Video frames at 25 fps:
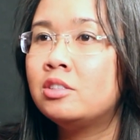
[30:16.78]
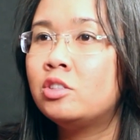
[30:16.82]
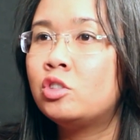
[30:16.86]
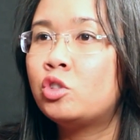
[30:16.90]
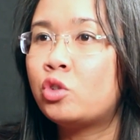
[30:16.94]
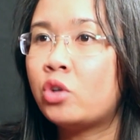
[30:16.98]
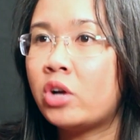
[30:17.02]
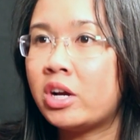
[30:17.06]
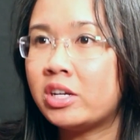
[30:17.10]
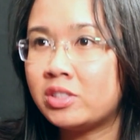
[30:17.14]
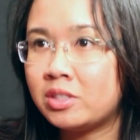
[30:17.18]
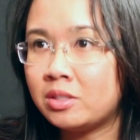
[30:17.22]

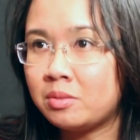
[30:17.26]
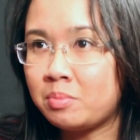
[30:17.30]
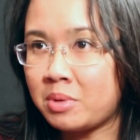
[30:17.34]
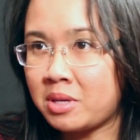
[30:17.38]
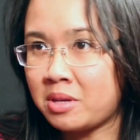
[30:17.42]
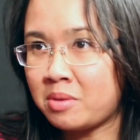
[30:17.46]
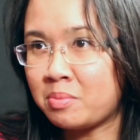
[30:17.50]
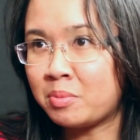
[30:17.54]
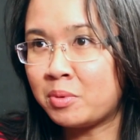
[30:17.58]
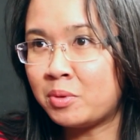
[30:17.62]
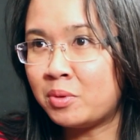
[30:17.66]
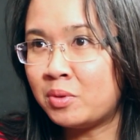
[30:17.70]
Trust
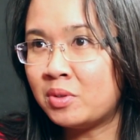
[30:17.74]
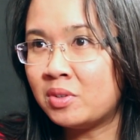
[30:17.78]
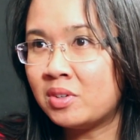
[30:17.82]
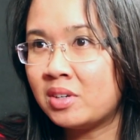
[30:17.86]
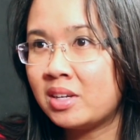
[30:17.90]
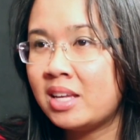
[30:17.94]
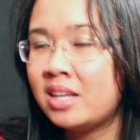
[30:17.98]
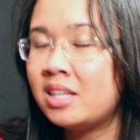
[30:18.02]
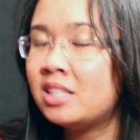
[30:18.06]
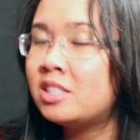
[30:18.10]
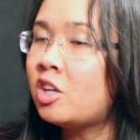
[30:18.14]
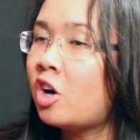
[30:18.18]
people.
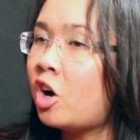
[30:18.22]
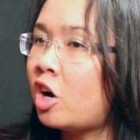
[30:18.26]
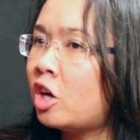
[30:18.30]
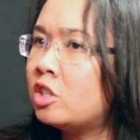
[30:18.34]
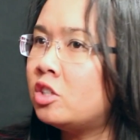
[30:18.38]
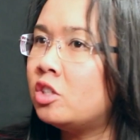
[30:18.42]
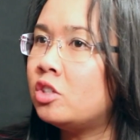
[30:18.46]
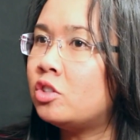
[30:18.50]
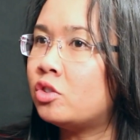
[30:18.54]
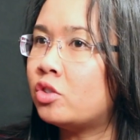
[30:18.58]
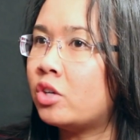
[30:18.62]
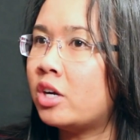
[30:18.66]
And it's
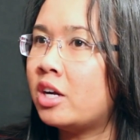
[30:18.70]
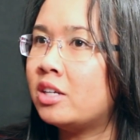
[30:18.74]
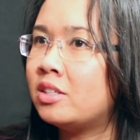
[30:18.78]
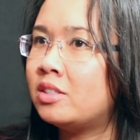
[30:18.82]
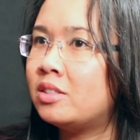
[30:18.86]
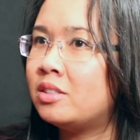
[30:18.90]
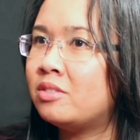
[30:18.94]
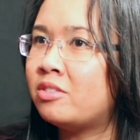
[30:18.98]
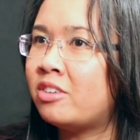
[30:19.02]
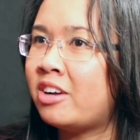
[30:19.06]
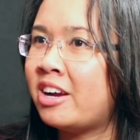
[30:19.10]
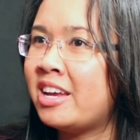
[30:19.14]
hard to
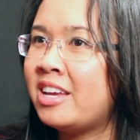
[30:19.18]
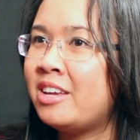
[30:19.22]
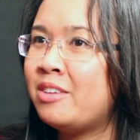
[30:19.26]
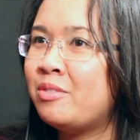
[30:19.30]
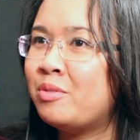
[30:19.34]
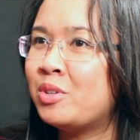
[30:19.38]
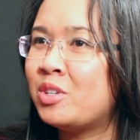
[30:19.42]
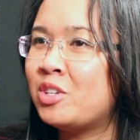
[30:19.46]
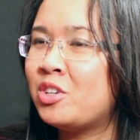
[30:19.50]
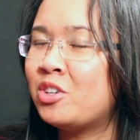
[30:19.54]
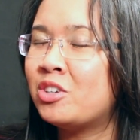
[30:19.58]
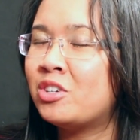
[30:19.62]
trust,
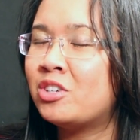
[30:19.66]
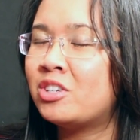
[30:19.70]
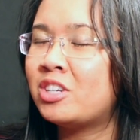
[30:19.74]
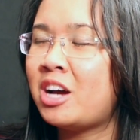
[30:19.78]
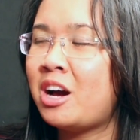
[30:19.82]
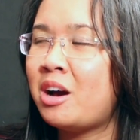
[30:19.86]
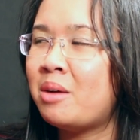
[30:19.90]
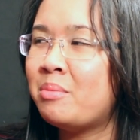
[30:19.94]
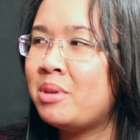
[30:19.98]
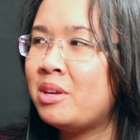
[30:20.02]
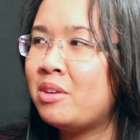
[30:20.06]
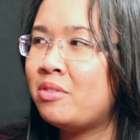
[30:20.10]
right? When you're
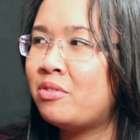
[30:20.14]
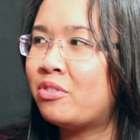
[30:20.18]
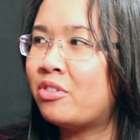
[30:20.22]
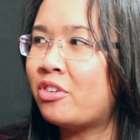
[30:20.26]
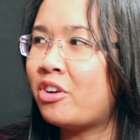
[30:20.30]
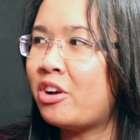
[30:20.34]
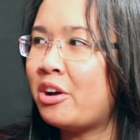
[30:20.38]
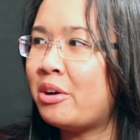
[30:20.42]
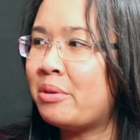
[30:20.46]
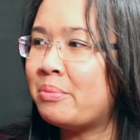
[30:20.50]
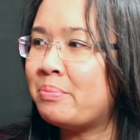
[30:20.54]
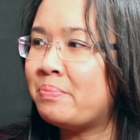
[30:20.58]
coming
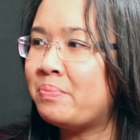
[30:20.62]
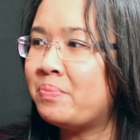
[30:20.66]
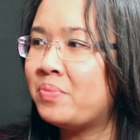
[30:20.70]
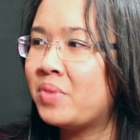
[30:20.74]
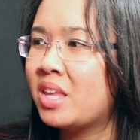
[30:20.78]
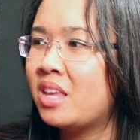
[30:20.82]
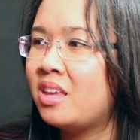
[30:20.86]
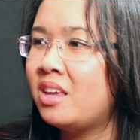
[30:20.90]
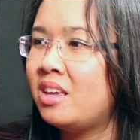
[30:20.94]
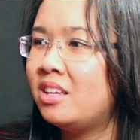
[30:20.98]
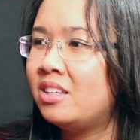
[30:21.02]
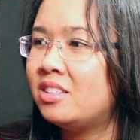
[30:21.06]
from
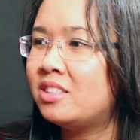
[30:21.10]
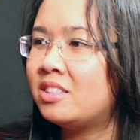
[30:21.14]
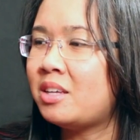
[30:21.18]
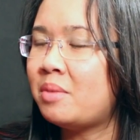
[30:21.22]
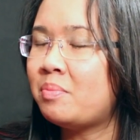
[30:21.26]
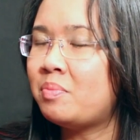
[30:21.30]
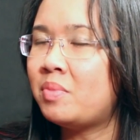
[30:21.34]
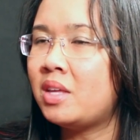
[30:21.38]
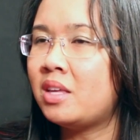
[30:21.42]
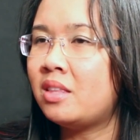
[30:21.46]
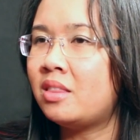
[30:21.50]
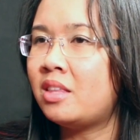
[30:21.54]

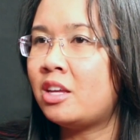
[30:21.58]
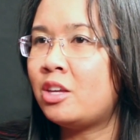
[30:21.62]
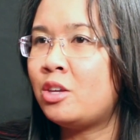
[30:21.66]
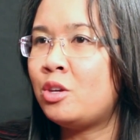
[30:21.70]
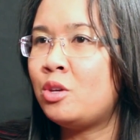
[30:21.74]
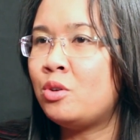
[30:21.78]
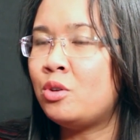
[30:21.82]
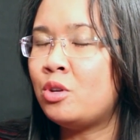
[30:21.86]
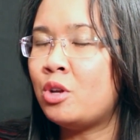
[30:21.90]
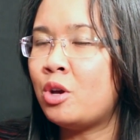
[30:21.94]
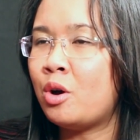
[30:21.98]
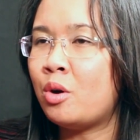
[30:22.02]
something that
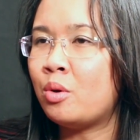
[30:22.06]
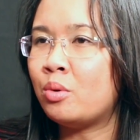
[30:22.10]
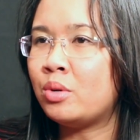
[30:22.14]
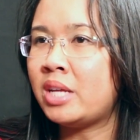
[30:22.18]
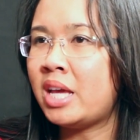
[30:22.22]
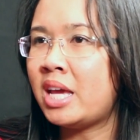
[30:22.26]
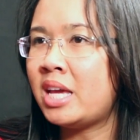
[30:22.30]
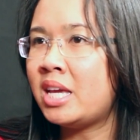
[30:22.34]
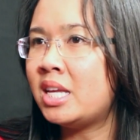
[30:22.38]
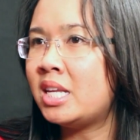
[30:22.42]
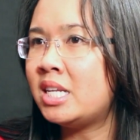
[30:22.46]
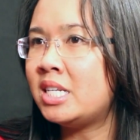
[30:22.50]
you know
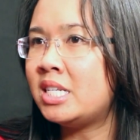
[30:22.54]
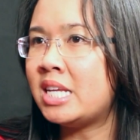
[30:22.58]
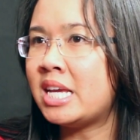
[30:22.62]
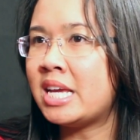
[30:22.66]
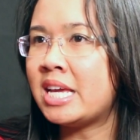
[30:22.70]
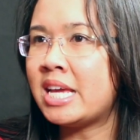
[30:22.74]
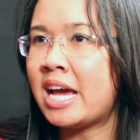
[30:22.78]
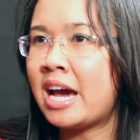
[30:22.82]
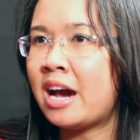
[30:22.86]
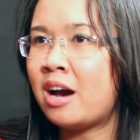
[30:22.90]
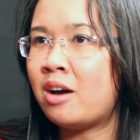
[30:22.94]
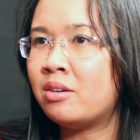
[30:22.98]
day in,
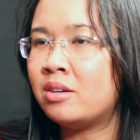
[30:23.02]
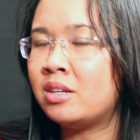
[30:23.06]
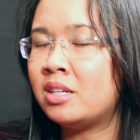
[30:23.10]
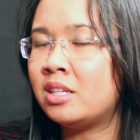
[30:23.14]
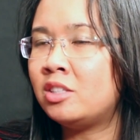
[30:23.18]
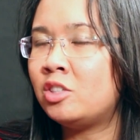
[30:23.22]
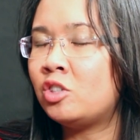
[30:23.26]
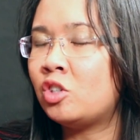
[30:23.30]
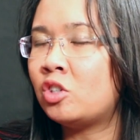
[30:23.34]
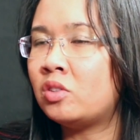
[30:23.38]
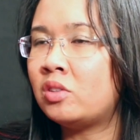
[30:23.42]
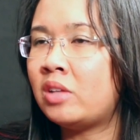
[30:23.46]
day out, and
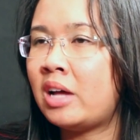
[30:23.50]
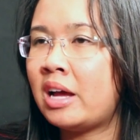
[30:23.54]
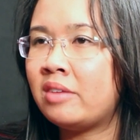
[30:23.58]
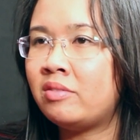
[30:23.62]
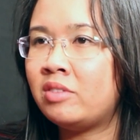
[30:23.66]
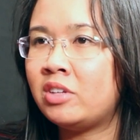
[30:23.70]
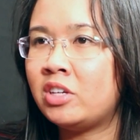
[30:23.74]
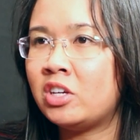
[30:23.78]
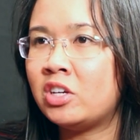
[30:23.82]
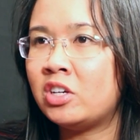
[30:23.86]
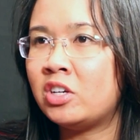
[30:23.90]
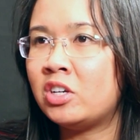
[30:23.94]
it's your
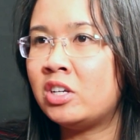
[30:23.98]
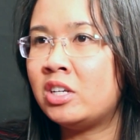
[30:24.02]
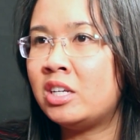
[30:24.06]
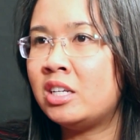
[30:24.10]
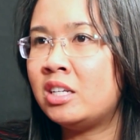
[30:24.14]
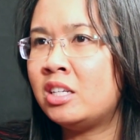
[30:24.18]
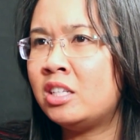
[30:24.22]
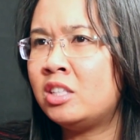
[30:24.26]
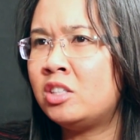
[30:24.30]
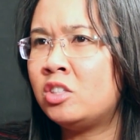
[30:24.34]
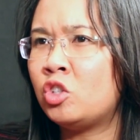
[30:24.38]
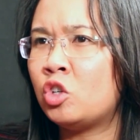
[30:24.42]
livelihood
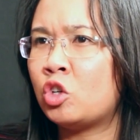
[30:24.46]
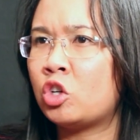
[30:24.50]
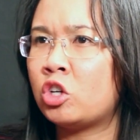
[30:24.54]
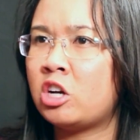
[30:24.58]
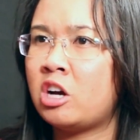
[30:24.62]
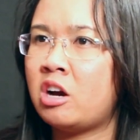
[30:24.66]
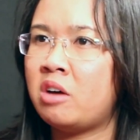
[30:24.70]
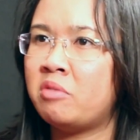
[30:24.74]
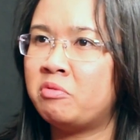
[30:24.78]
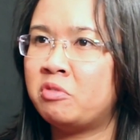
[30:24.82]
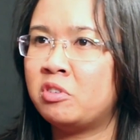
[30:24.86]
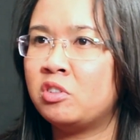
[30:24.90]
and it's your
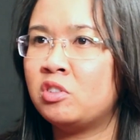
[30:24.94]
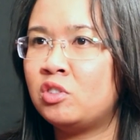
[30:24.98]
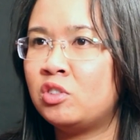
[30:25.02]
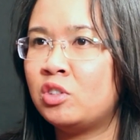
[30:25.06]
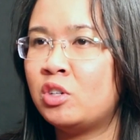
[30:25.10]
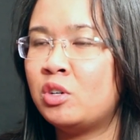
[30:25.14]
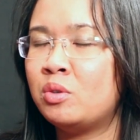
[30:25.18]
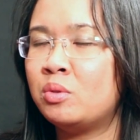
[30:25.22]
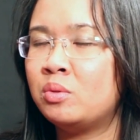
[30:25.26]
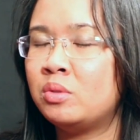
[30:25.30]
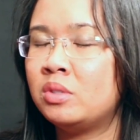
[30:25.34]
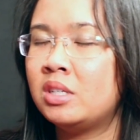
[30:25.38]
comfort
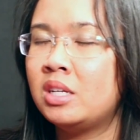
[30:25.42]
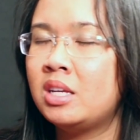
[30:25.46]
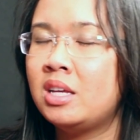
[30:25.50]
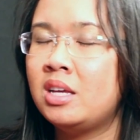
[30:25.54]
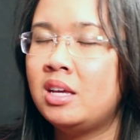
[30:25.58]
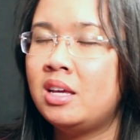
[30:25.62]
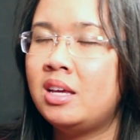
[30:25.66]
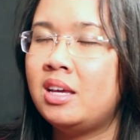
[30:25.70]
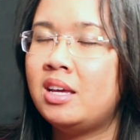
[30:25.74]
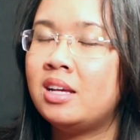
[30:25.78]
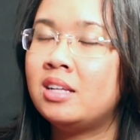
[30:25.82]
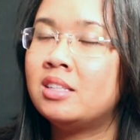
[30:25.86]
zone.
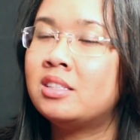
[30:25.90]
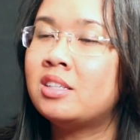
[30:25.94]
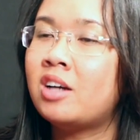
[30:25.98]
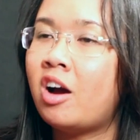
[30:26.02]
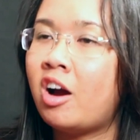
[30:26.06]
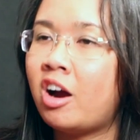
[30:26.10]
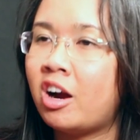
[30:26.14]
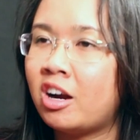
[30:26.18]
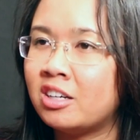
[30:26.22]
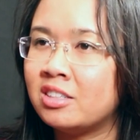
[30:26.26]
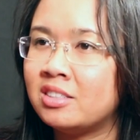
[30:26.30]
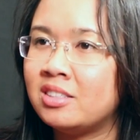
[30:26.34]
It's
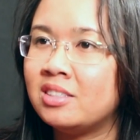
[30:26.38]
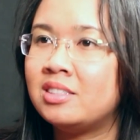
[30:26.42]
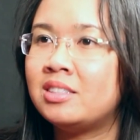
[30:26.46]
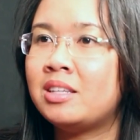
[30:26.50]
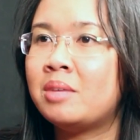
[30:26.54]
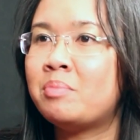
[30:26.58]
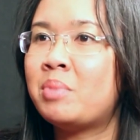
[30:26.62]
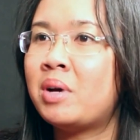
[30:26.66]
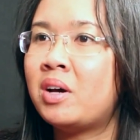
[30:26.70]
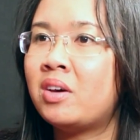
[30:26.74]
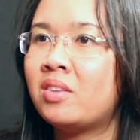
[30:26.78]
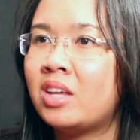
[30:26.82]
hard to
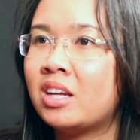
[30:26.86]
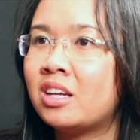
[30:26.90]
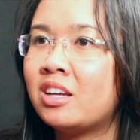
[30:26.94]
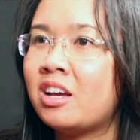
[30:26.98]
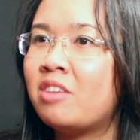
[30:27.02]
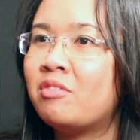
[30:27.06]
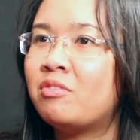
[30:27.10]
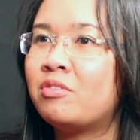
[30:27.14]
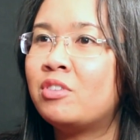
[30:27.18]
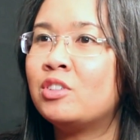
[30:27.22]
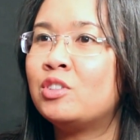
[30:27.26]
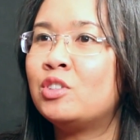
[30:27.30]
step out of that
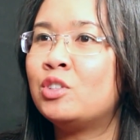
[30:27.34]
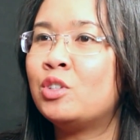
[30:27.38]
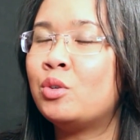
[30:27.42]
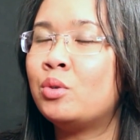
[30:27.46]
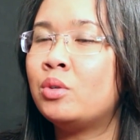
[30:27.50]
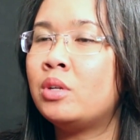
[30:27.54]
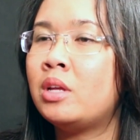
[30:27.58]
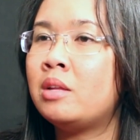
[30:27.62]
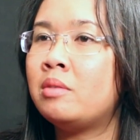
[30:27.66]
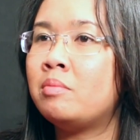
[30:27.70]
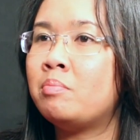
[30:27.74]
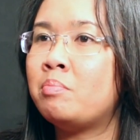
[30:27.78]
comfort
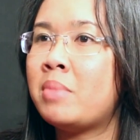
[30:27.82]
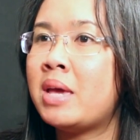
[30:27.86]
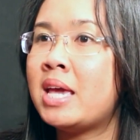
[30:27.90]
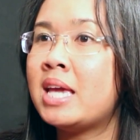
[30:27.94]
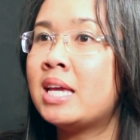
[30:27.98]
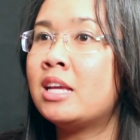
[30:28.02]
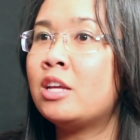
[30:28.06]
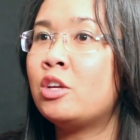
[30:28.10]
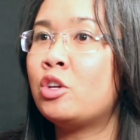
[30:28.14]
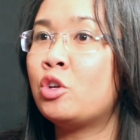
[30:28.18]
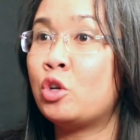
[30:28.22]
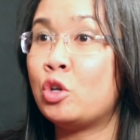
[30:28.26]
zone and
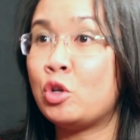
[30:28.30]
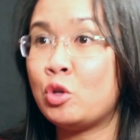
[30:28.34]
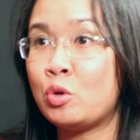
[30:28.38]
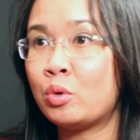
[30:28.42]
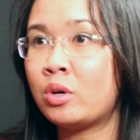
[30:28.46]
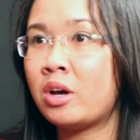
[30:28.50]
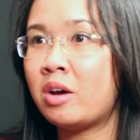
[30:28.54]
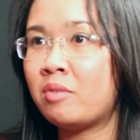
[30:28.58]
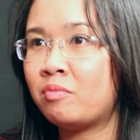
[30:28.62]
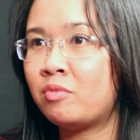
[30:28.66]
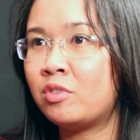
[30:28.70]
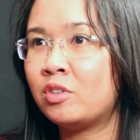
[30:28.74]
make it your new
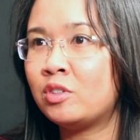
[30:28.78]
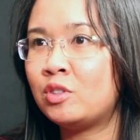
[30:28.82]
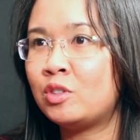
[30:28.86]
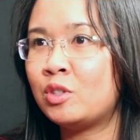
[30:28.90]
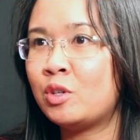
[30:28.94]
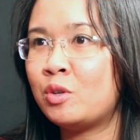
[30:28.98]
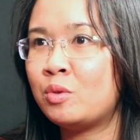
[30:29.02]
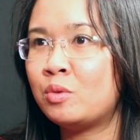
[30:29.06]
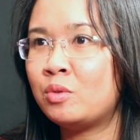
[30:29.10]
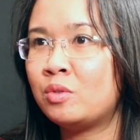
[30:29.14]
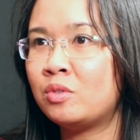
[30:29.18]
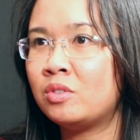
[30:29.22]
comfort
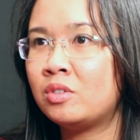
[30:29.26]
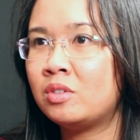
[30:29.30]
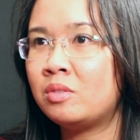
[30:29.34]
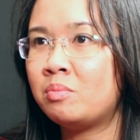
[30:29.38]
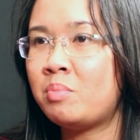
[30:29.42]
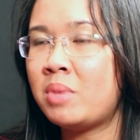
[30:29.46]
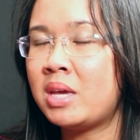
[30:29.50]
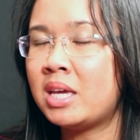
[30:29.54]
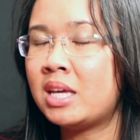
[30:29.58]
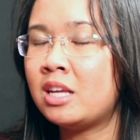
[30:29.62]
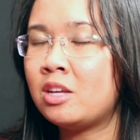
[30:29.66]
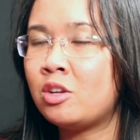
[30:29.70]
zone.
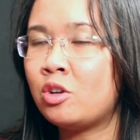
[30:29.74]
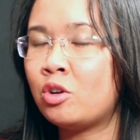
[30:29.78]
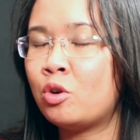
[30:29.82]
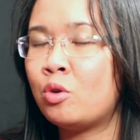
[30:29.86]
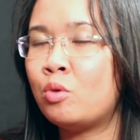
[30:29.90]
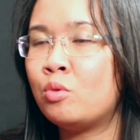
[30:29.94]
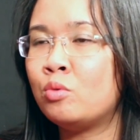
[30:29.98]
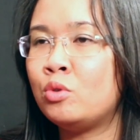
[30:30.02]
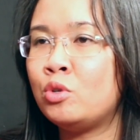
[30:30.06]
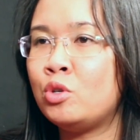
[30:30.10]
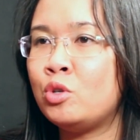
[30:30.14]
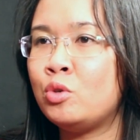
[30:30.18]
Make it your
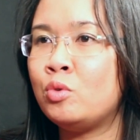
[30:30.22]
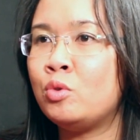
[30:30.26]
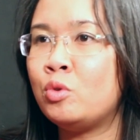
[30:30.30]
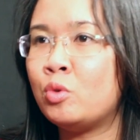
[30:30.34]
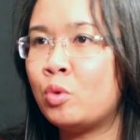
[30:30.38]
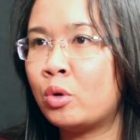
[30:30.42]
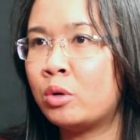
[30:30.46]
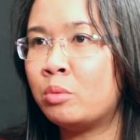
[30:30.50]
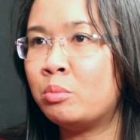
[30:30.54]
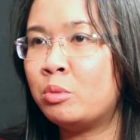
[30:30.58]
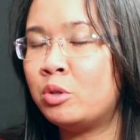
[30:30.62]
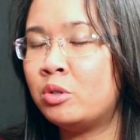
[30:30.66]
own new
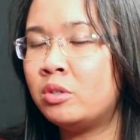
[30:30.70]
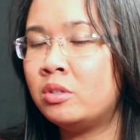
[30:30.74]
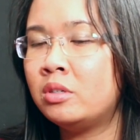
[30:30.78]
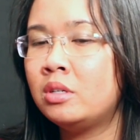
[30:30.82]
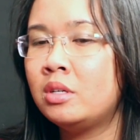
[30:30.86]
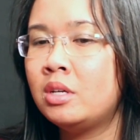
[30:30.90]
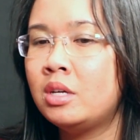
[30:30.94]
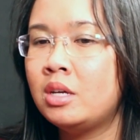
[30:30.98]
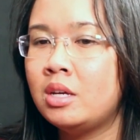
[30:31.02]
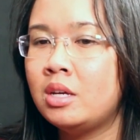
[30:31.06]
normal.